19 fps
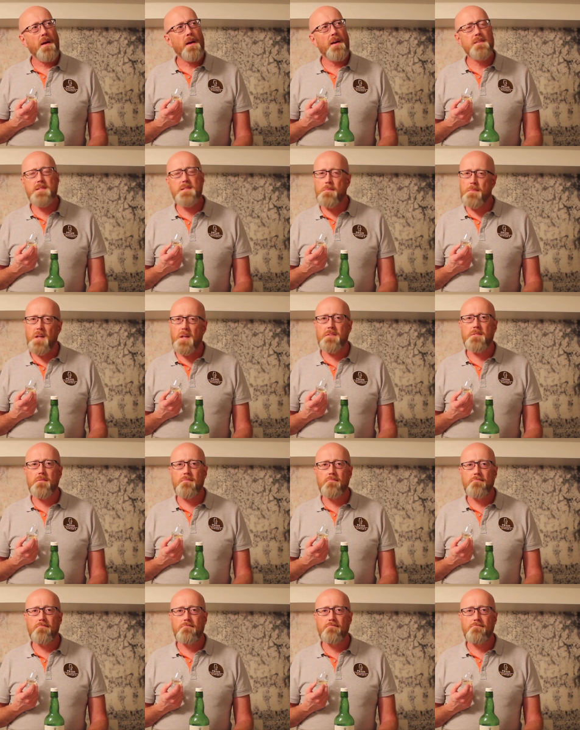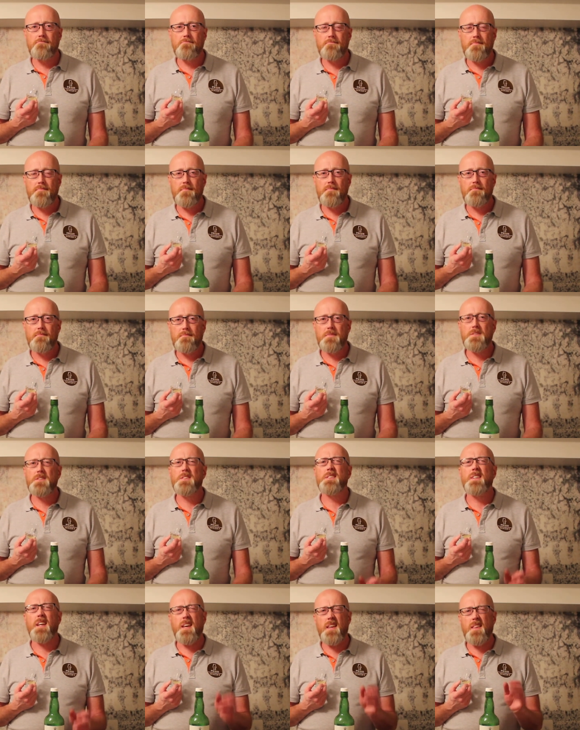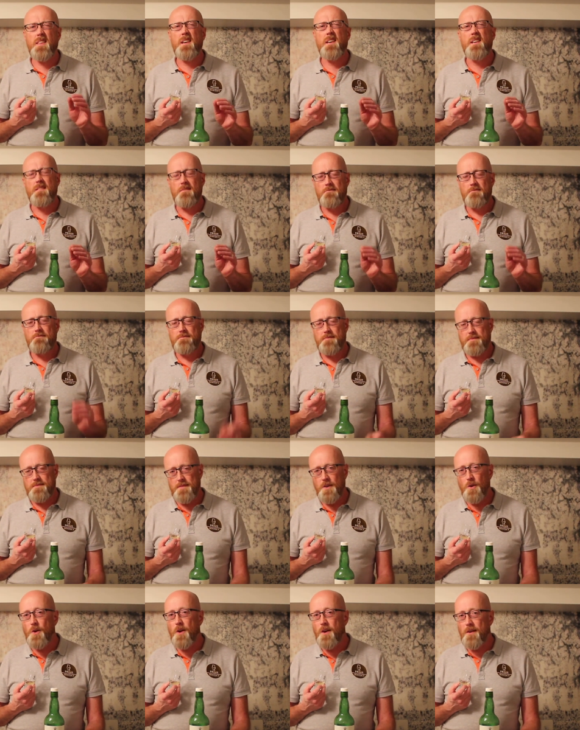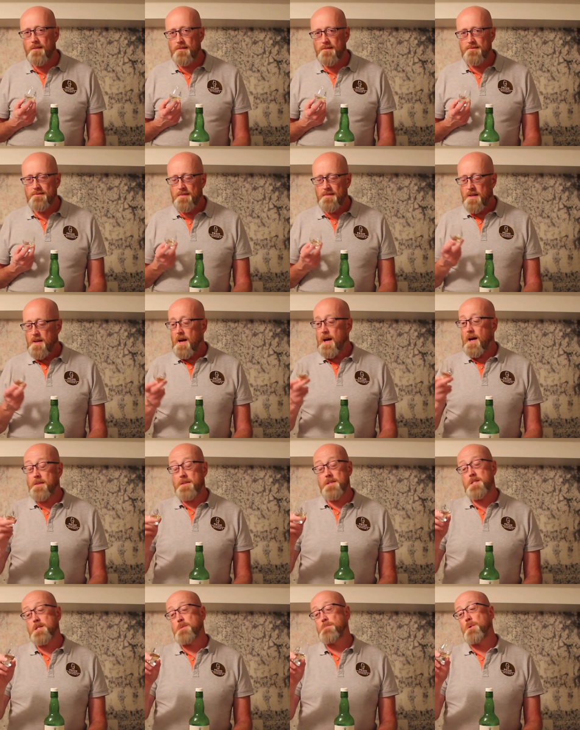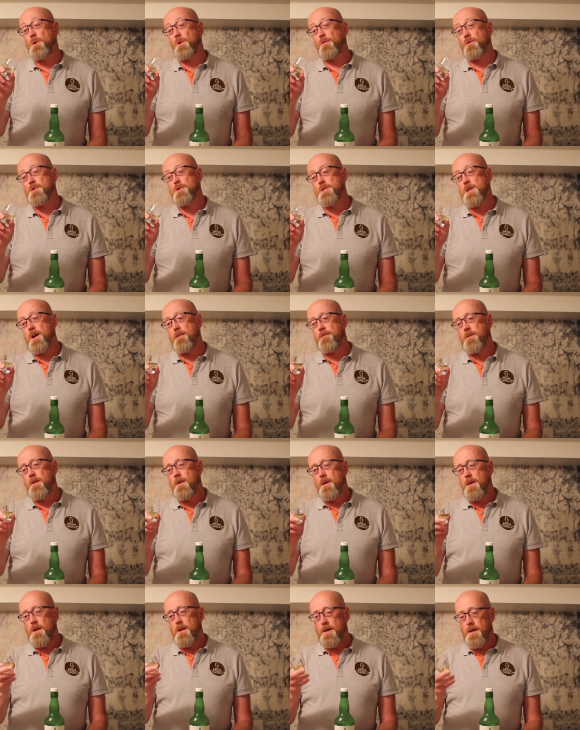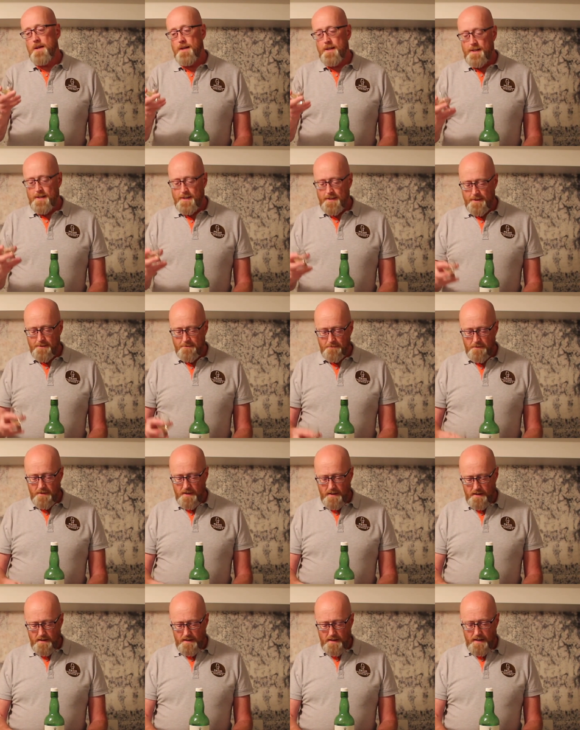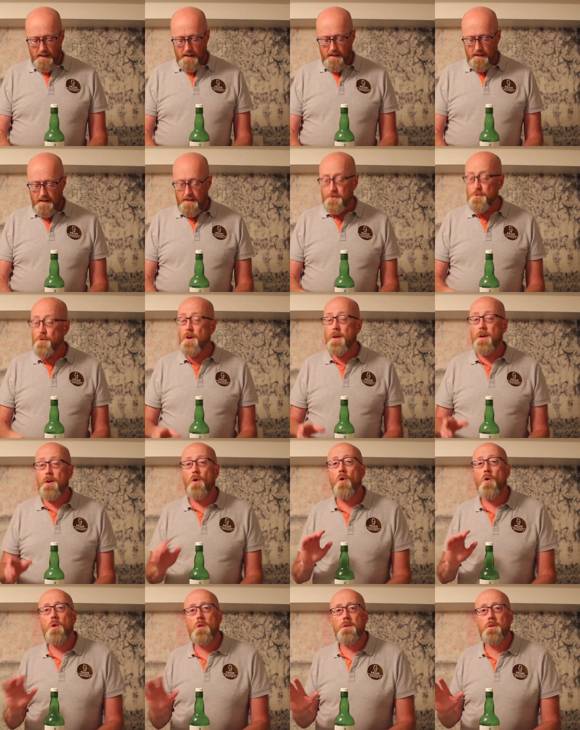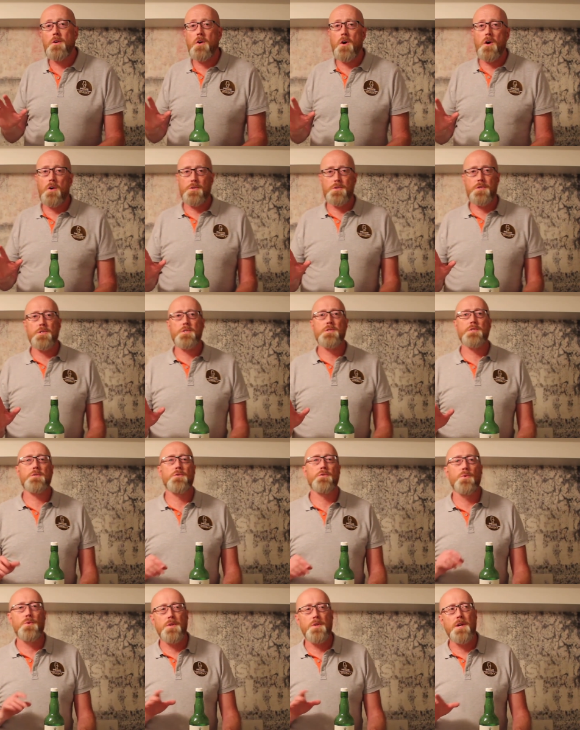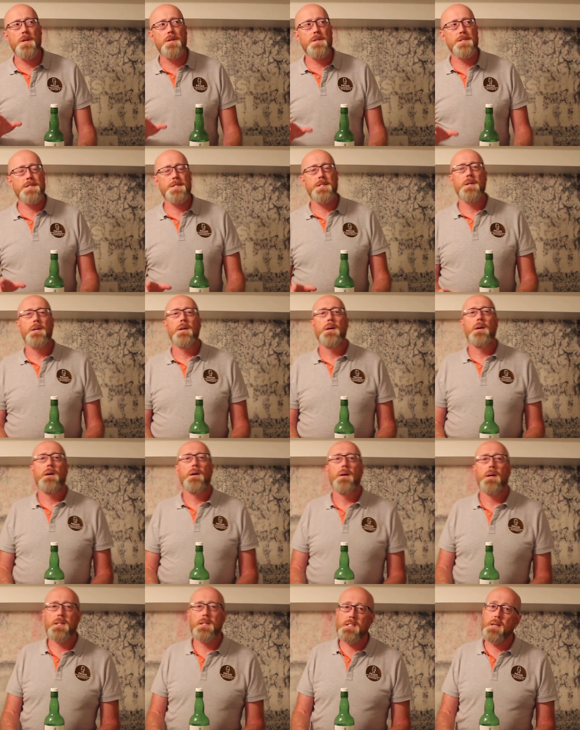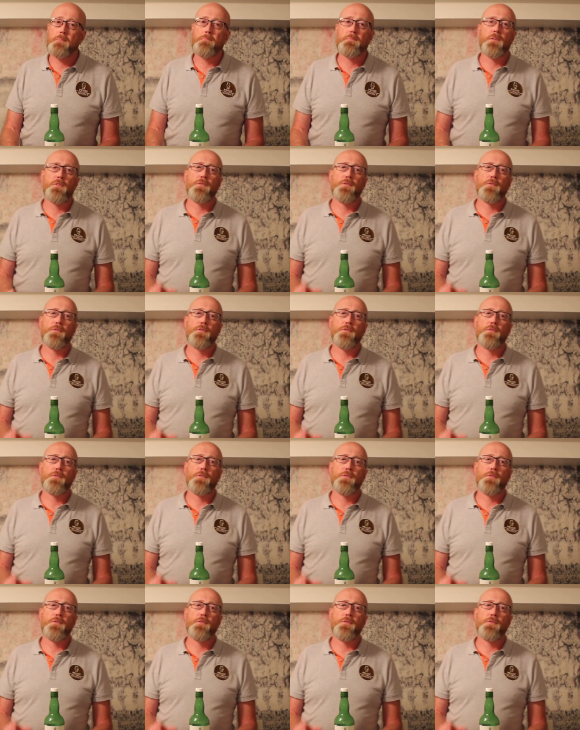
and some nut. Stay there. Okay, this is beautiful stuff. I tried all the cartridges through the years, except the